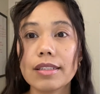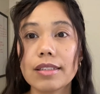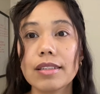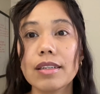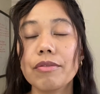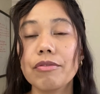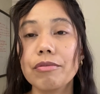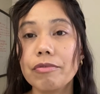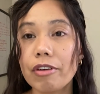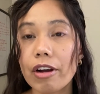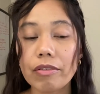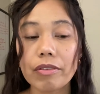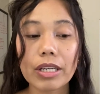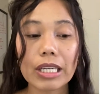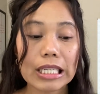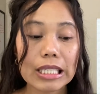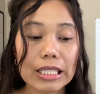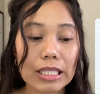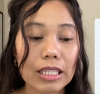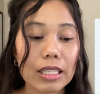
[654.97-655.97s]
The very
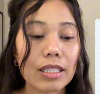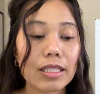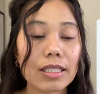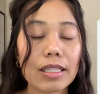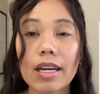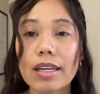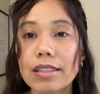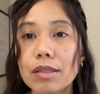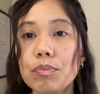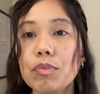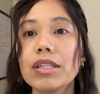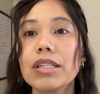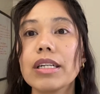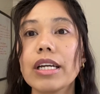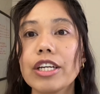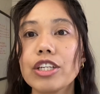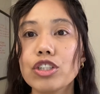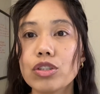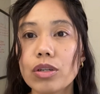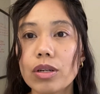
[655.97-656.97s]
easiest
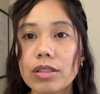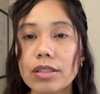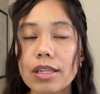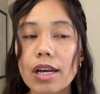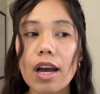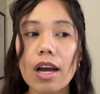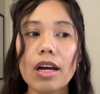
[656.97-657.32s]
explanations.